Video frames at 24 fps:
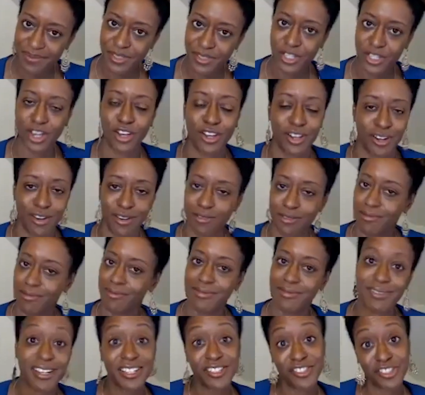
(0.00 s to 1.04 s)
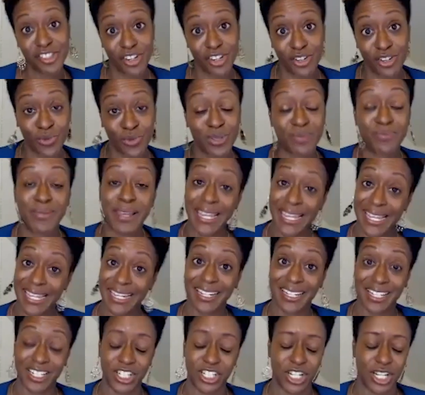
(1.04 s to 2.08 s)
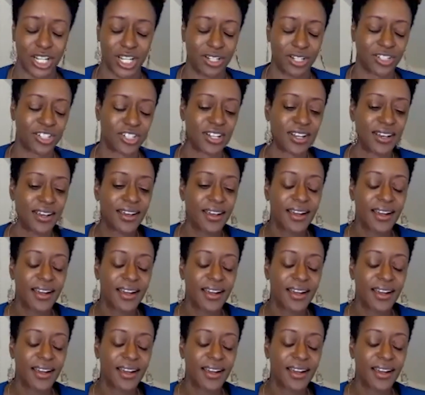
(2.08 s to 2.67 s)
so concerned with making any change.